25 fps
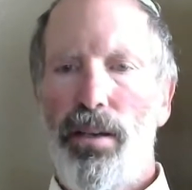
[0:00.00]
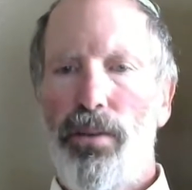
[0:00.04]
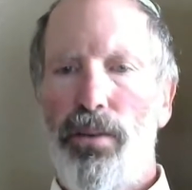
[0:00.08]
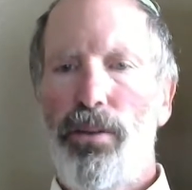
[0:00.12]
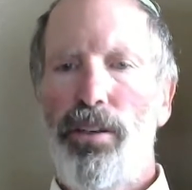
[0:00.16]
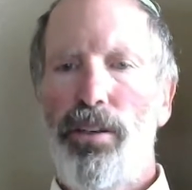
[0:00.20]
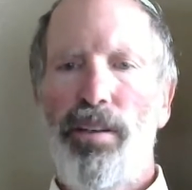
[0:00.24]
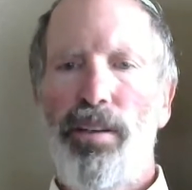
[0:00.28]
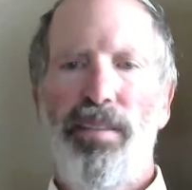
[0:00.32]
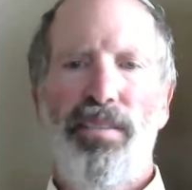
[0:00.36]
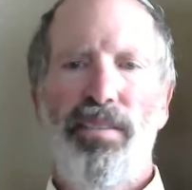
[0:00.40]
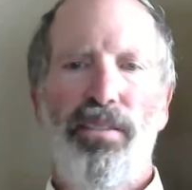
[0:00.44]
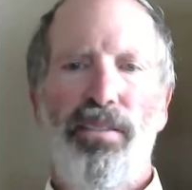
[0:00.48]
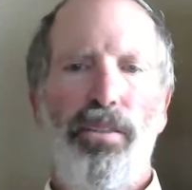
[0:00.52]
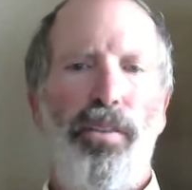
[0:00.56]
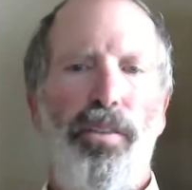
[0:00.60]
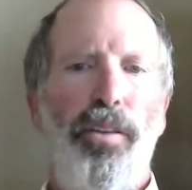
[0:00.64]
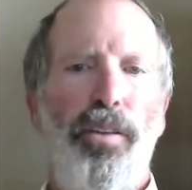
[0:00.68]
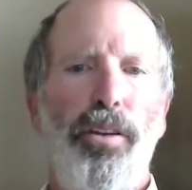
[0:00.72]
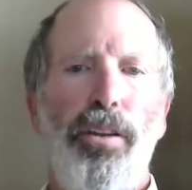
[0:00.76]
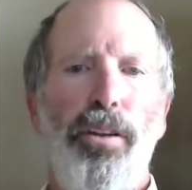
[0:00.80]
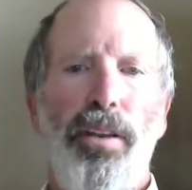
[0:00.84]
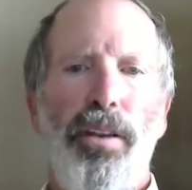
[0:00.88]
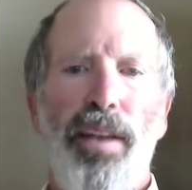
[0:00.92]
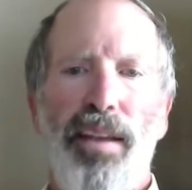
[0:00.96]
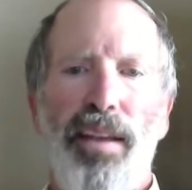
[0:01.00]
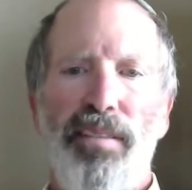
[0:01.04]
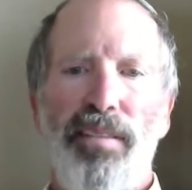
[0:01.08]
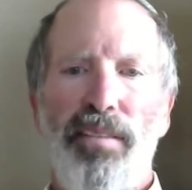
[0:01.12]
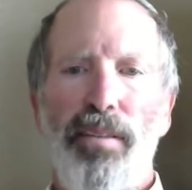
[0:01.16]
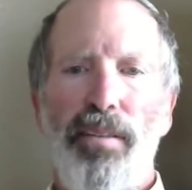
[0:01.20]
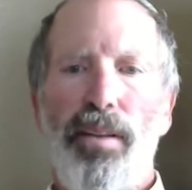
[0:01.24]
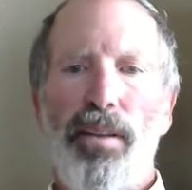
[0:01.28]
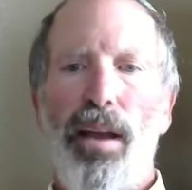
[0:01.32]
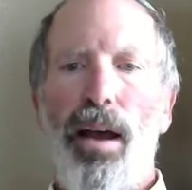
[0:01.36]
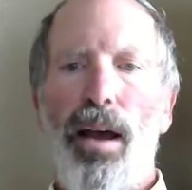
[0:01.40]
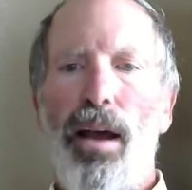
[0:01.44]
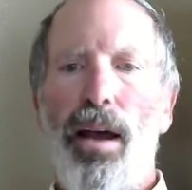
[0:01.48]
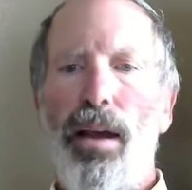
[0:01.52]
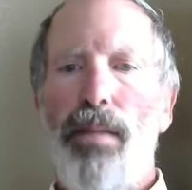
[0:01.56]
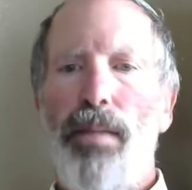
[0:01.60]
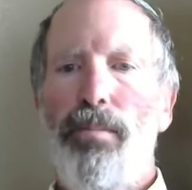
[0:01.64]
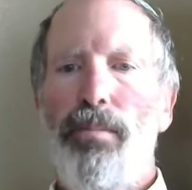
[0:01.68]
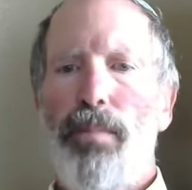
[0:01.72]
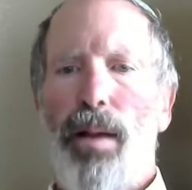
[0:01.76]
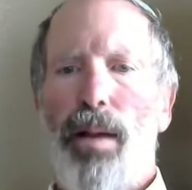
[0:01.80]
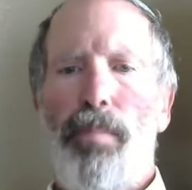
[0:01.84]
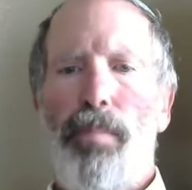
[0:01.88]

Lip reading: which has stood the test of time.